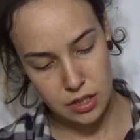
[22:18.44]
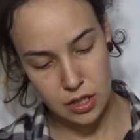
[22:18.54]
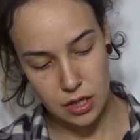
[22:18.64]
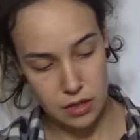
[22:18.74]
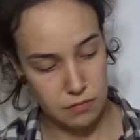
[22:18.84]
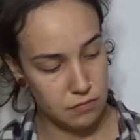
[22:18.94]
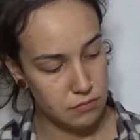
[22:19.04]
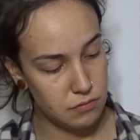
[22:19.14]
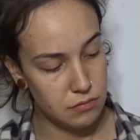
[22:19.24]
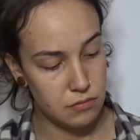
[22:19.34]

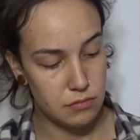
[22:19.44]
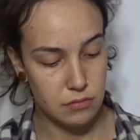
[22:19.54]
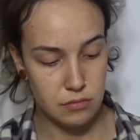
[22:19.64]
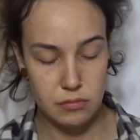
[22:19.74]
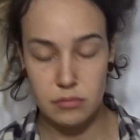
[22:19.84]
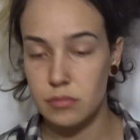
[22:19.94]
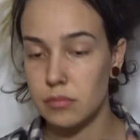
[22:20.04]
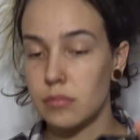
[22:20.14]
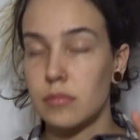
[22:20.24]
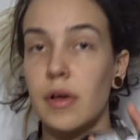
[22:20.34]

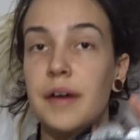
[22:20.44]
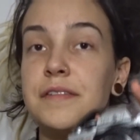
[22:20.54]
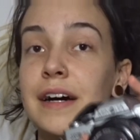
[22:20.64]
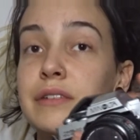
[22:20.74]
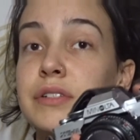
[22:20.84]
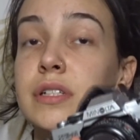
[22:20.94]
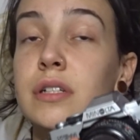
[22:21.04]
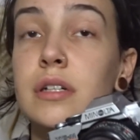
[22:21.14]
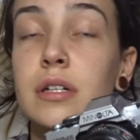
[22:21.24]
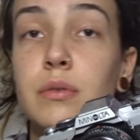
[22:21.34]
I found
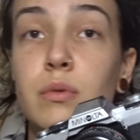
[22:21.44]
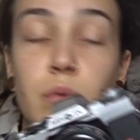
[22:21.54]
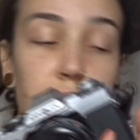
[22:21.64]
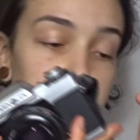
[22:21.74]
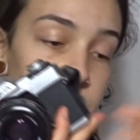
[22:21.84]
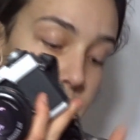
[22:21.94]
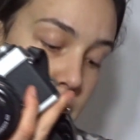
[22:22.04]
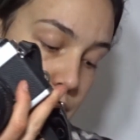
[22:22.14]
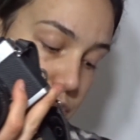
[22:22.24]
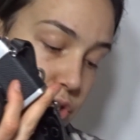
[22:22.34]
one of the
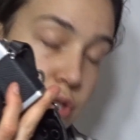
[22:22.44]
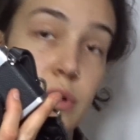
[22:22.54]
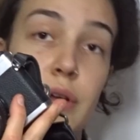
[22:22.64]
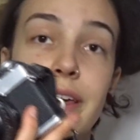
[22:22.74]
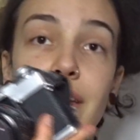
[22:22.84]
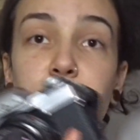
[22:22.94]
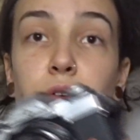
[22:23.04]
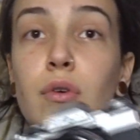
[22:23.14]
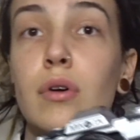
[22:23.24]
cameras you were looking for,